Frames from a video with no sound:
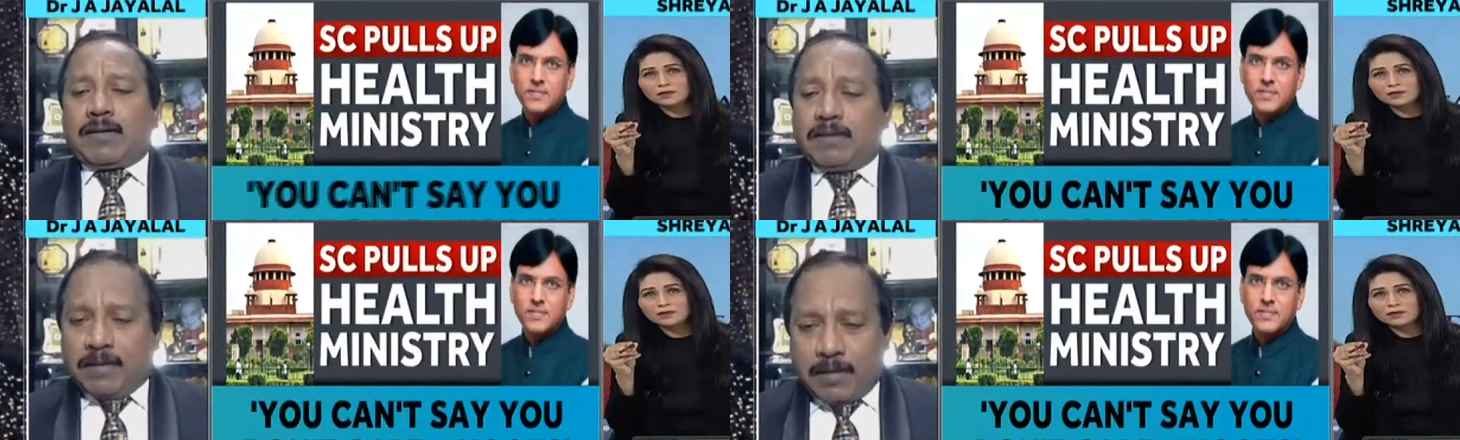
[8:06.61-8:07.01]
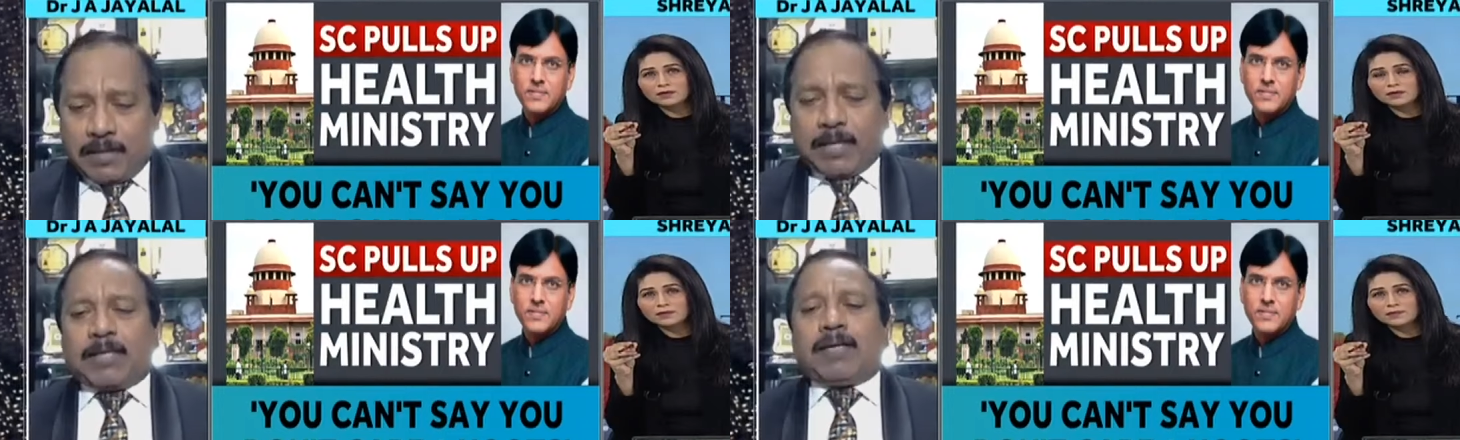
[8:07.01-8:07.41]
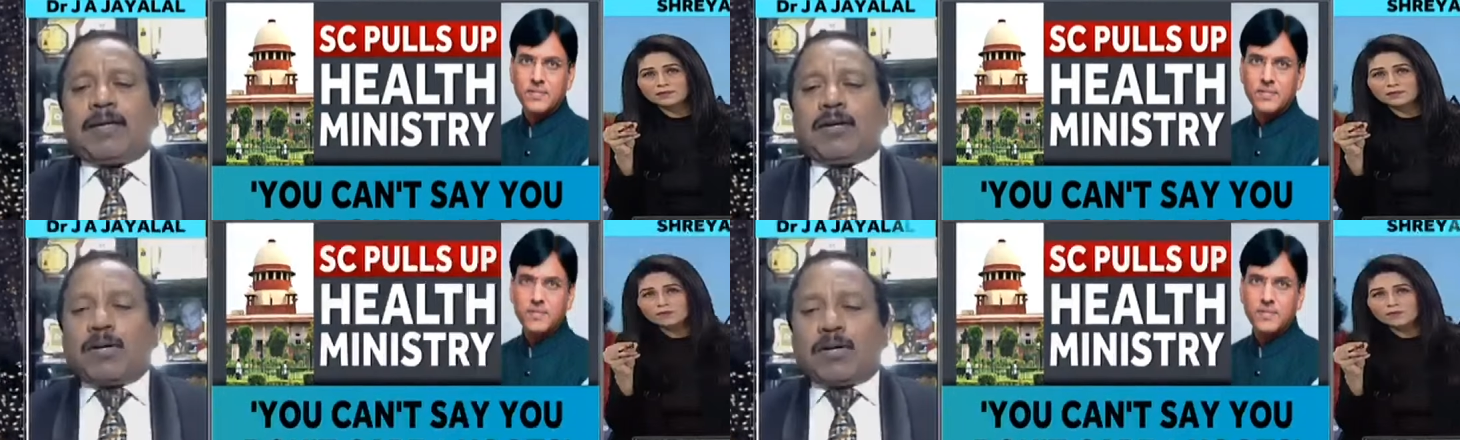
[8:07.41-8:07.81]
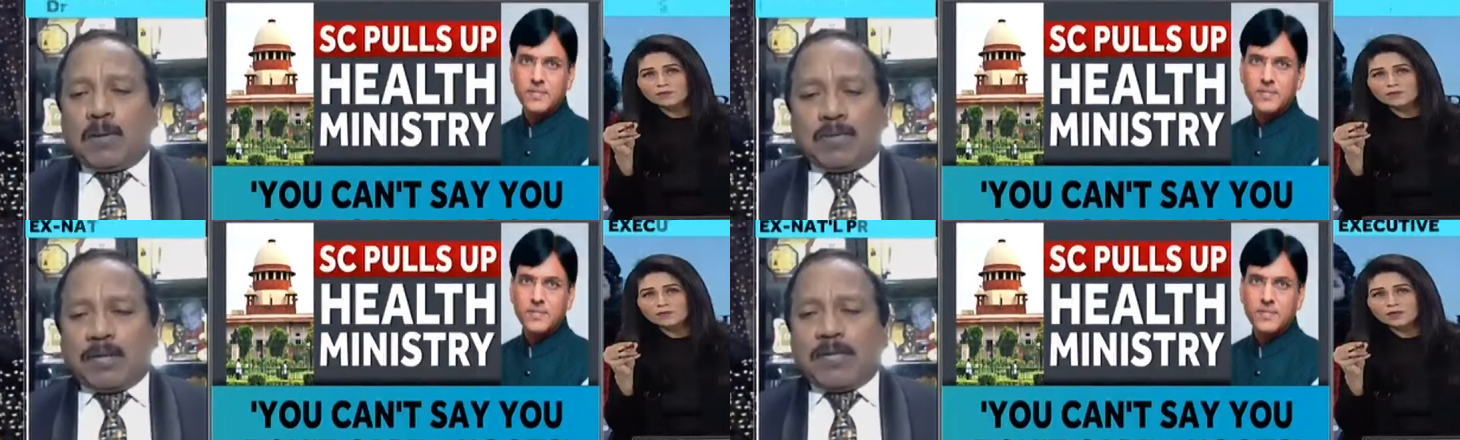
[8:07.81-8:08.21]
Speaker 1: neither uh,
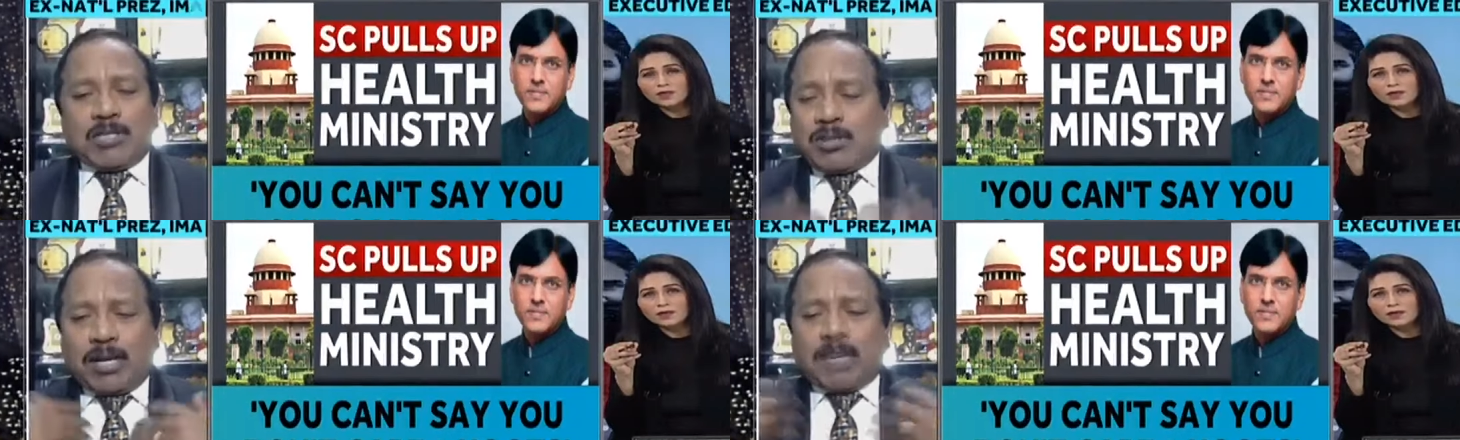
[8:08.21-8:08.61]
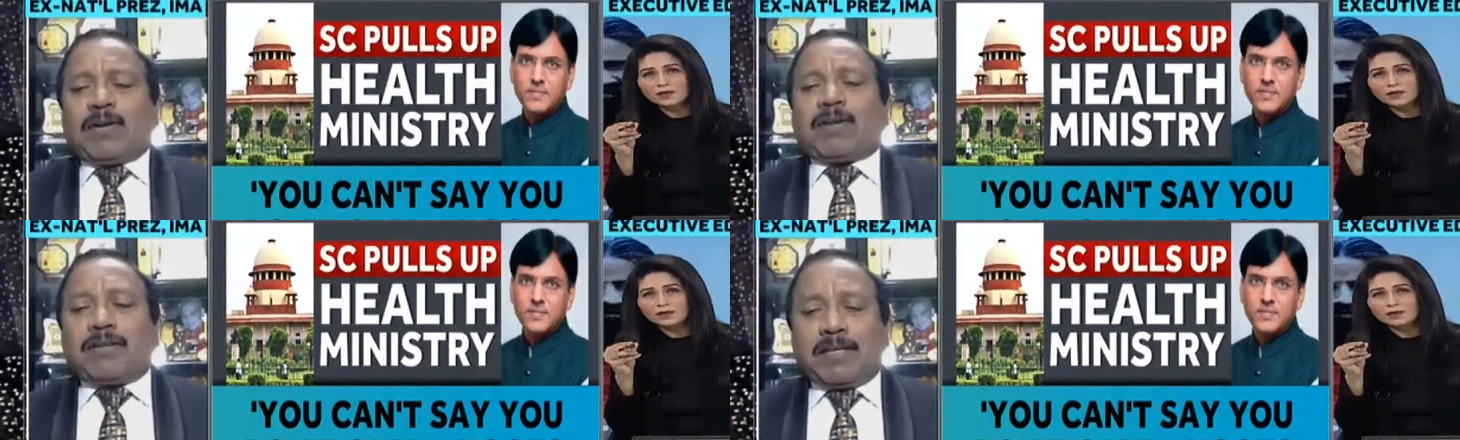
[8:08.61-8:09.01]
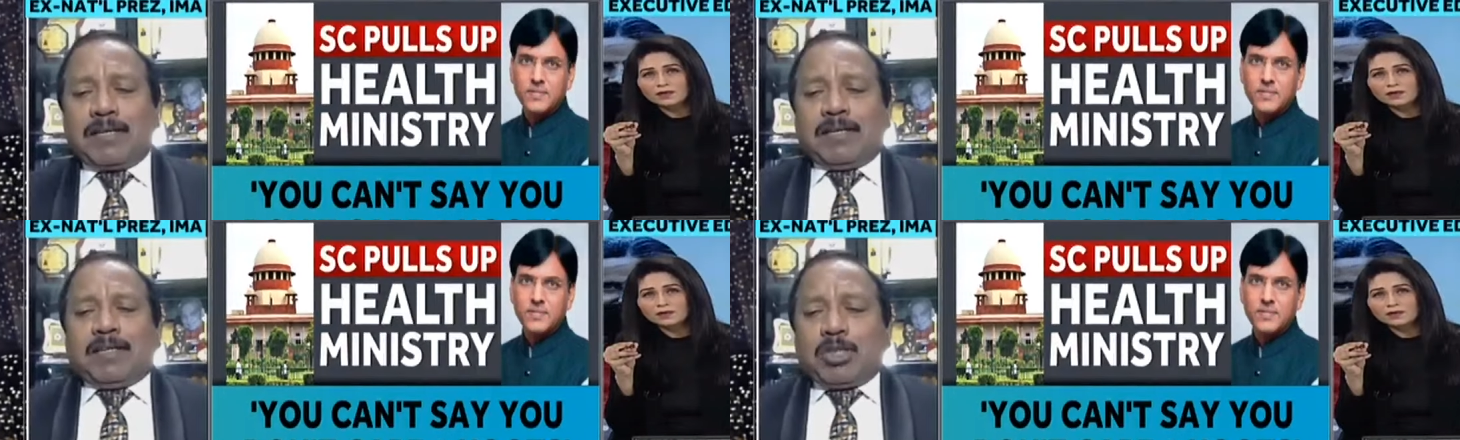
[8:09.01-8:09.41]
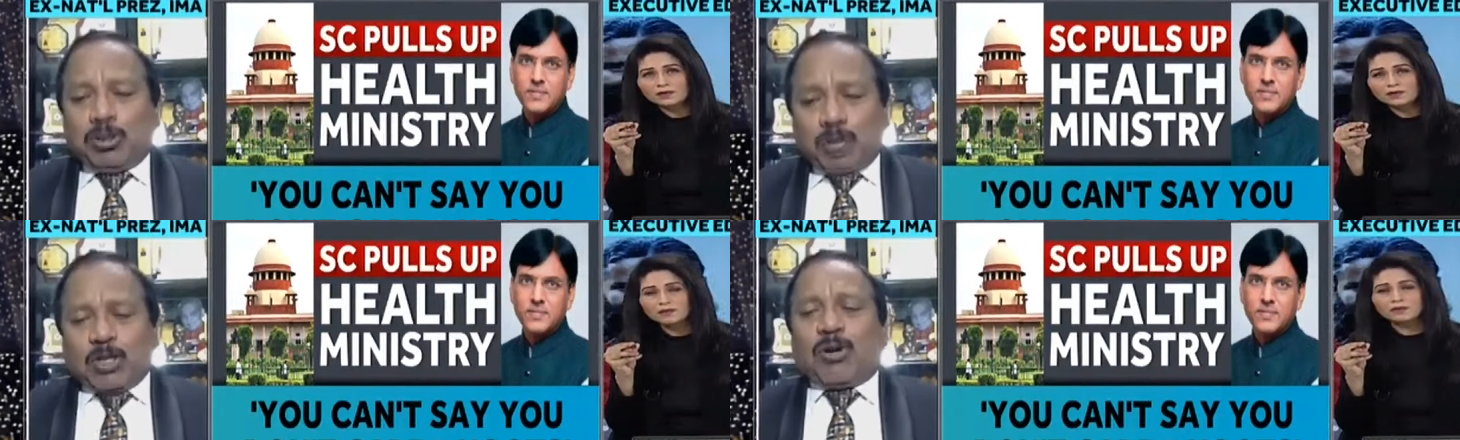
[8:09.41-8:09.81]
Ramdev. It is not our uh, issue
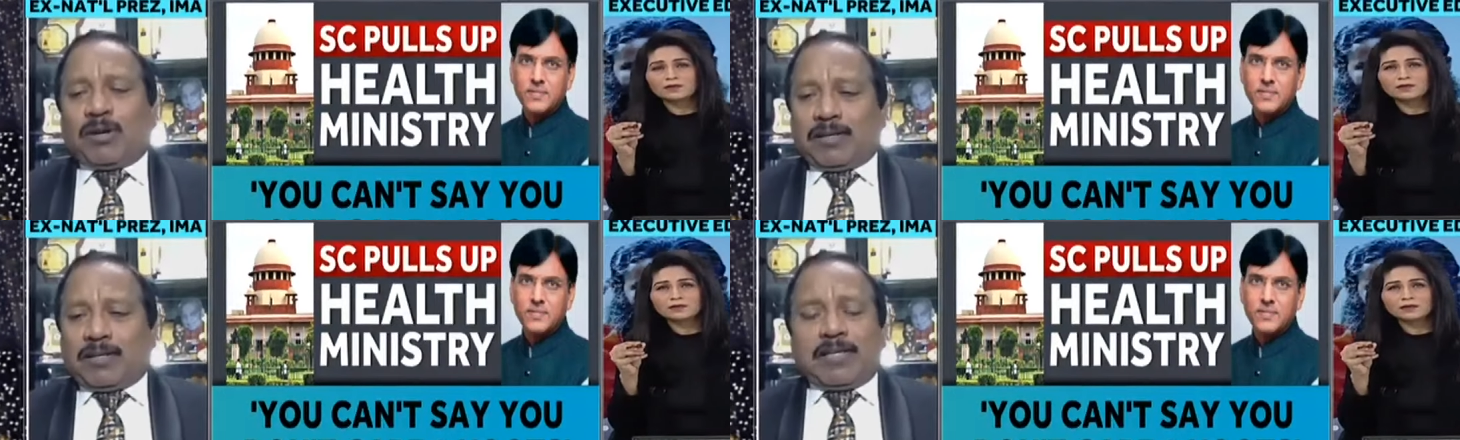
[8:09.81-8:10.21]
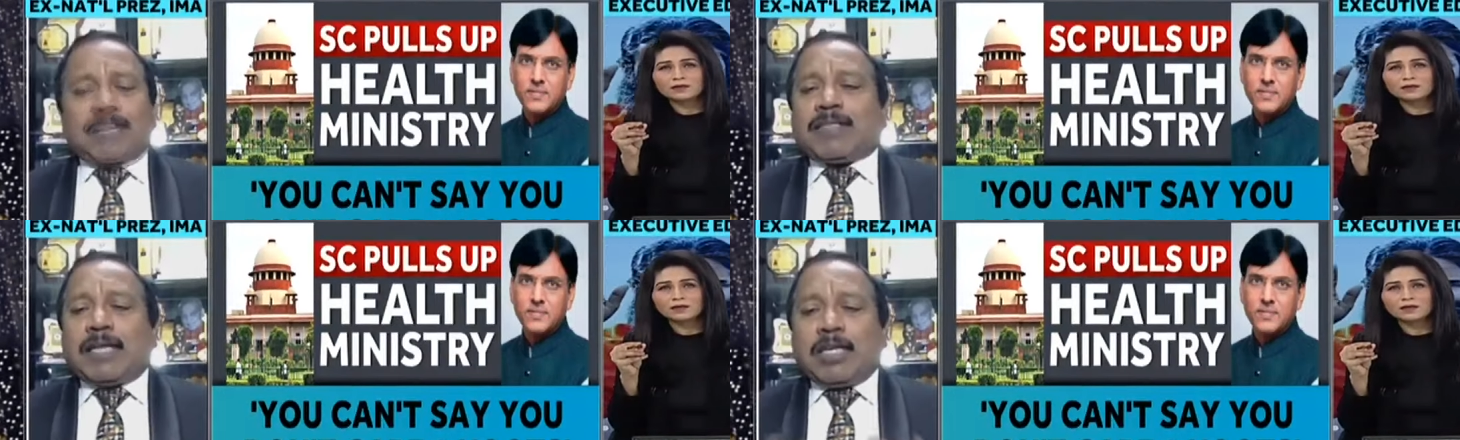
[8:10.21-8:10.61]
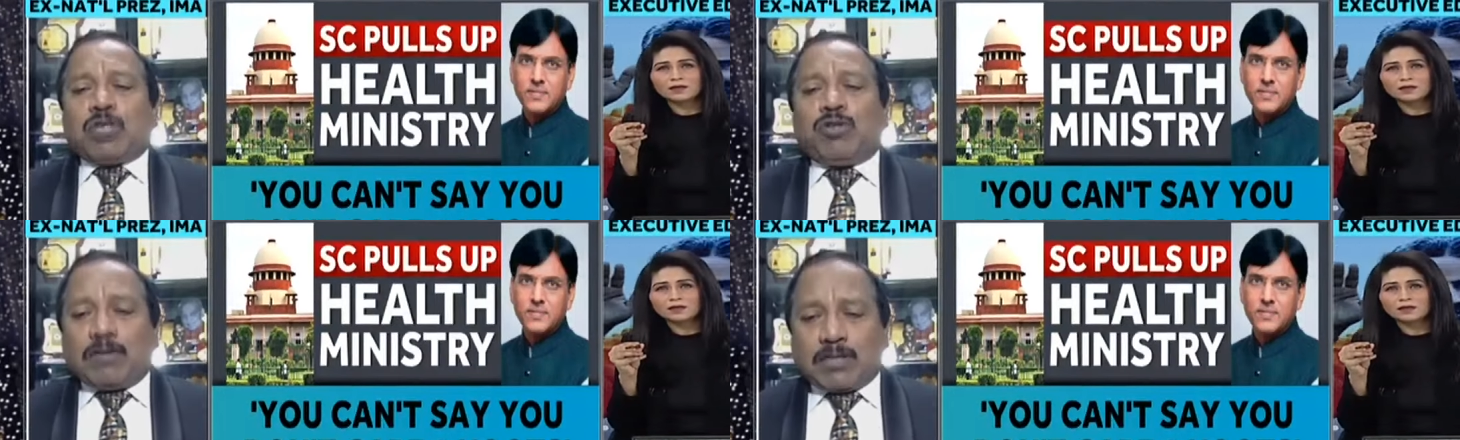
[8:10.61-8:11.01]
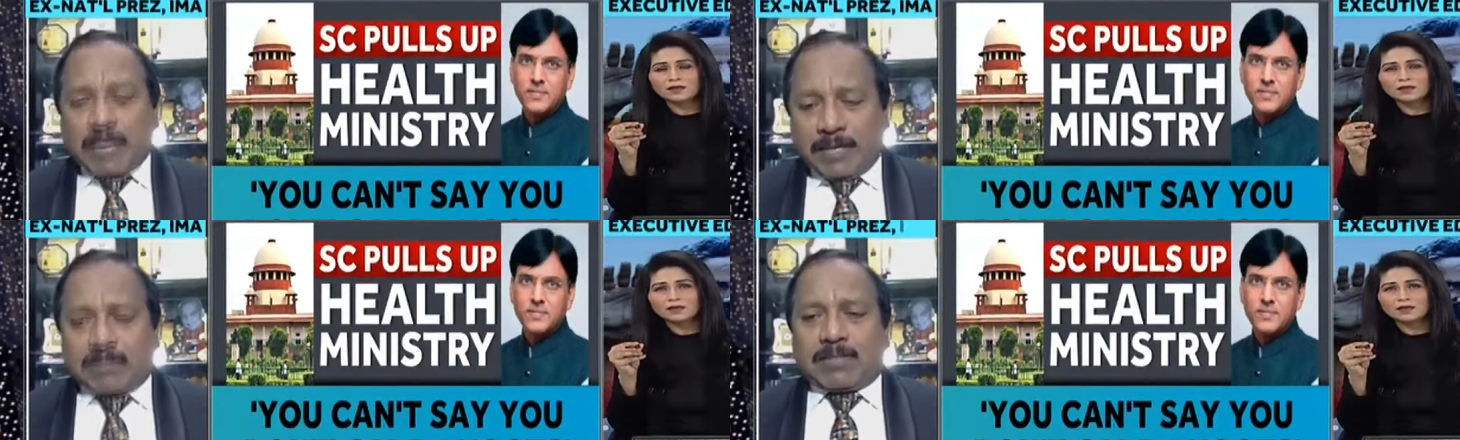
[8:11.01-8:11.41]
at all. It is an issue of
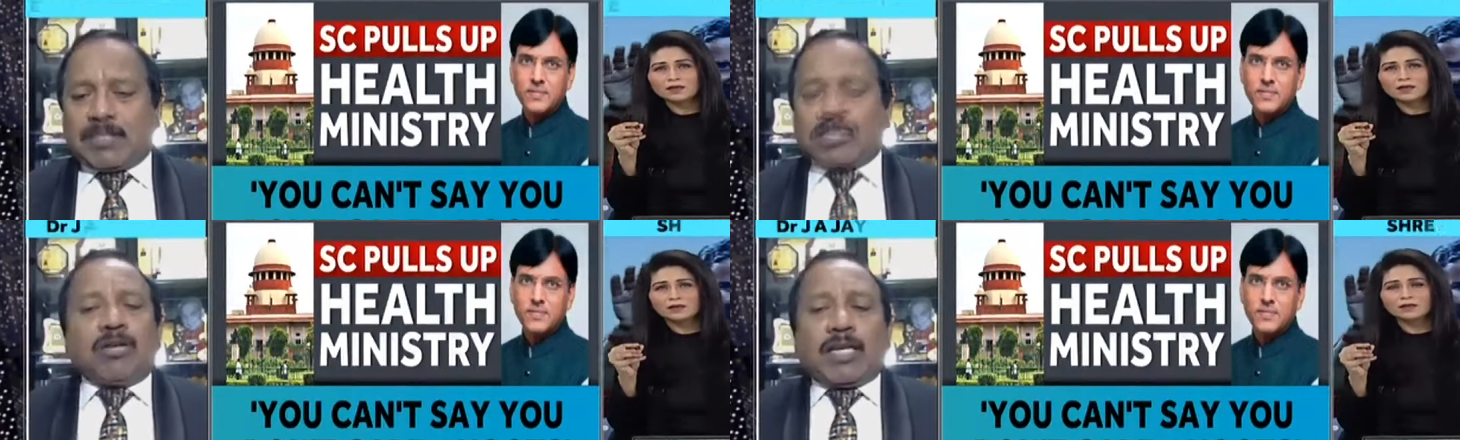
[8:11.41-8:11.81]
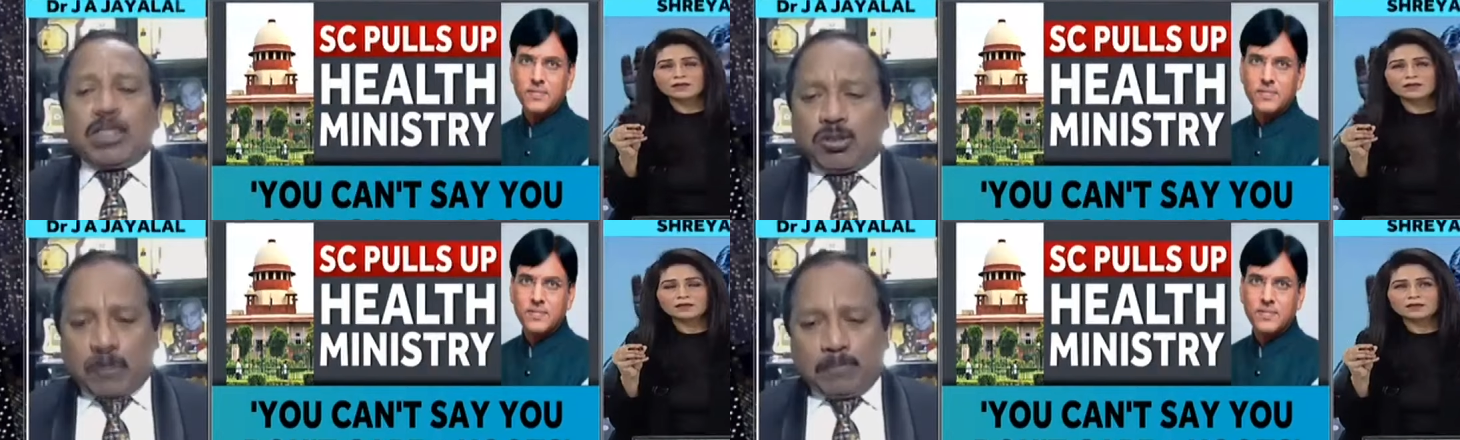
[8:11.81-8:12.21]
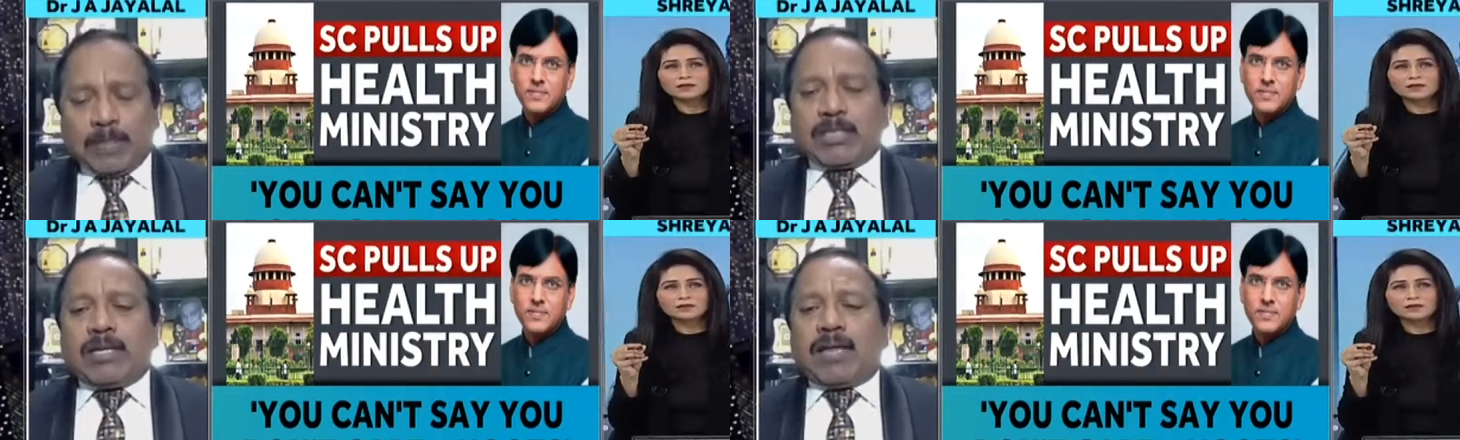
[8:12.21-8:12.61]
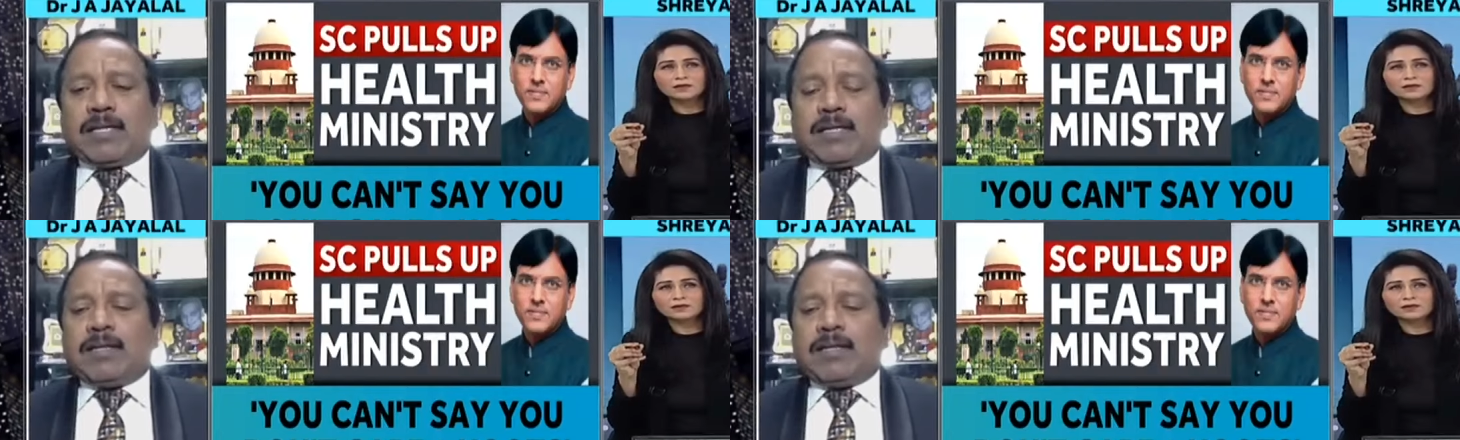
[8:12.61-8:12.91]
science. It's not an issue of personality uh.